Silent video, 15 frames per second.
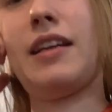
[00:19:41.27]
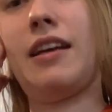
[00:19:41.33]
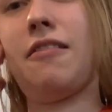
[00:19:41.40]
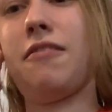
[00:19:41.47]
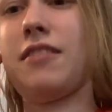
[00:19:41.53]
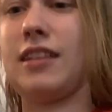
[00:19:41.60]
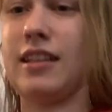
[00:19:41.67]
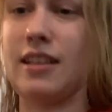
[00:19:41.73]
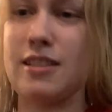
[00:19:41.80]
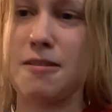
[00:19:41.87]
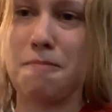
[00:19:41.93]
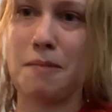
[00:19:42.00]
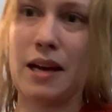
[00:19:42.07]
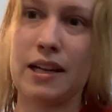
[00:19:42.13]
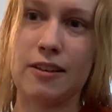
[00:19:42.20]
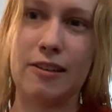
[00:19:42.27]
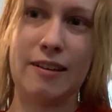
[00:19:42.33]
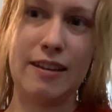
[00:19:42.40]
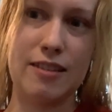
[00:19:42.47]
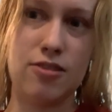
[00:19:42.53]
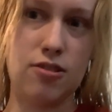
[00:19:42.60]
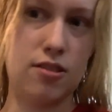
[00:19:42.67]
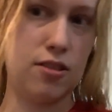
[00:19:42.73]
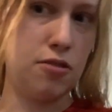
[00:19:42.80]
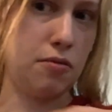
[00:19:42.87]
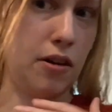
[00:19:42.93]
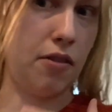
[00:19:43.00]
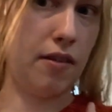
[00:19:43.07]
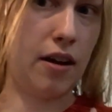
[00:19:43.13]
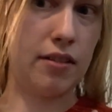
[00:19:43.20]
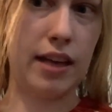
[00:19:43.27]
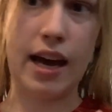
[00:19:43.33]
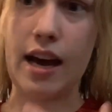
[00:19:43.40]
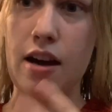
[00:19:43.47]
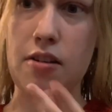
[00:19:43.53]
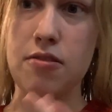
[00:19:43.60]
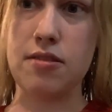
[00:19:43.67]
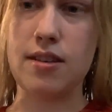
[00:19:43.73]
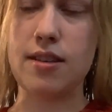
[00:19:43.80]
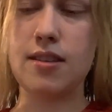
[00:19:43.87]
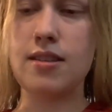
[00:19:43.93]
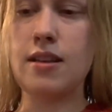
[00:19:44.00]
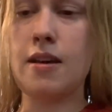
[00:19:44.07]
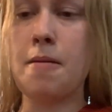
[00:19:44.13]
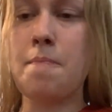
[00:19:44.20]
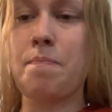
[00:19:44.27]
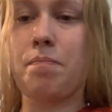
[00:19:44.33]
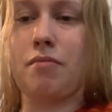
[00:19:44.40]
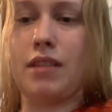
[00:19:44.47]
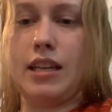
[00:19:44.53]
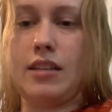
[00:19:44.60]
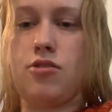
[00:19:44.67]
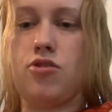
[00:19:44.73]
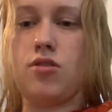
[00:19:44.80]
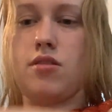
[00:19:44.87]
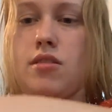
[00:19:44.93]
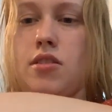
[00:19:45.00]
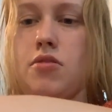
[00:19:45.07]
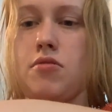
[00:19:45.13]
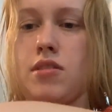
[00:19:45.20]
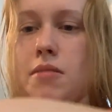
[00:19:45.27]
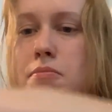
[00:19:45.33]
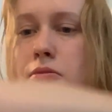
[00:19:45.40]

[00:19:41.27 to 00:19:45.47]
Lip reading: it really doesn't matter. It's just to wear around the house. It's just to use up